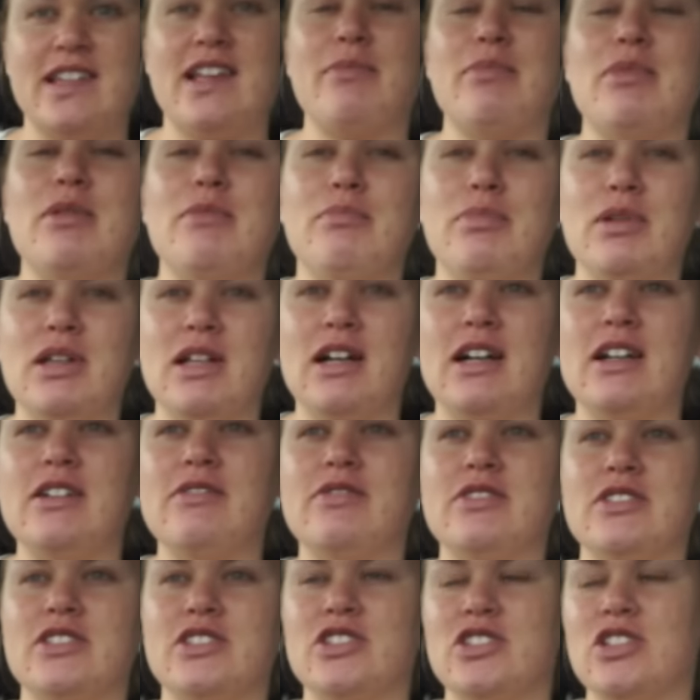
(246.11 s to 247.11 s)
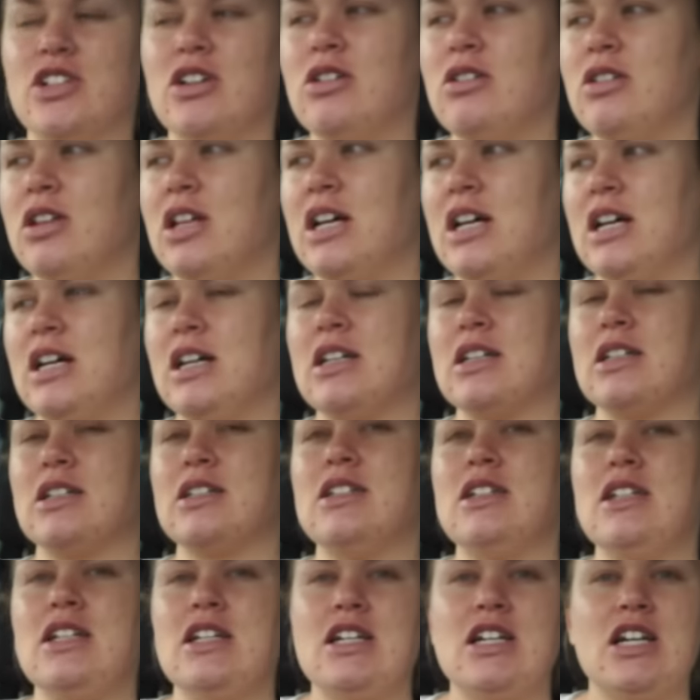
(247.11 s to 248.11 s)
I've been blonde for so
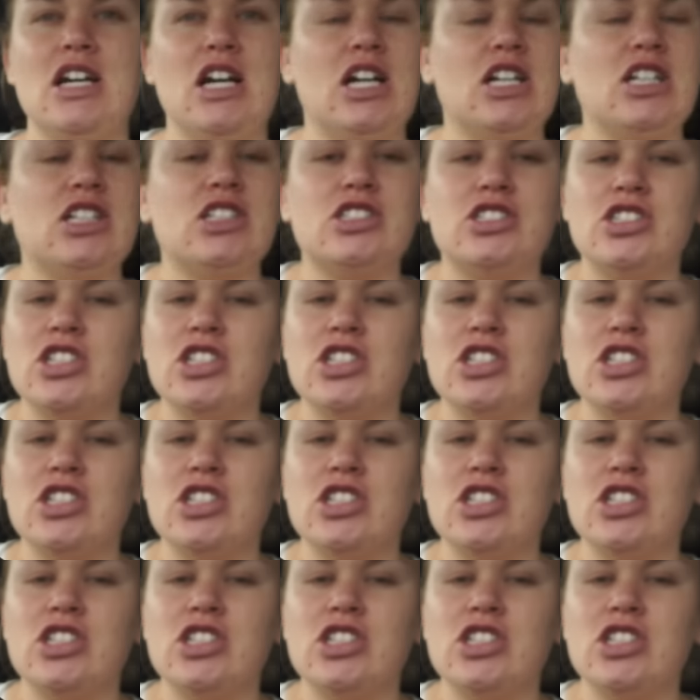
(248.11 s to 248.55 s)
long.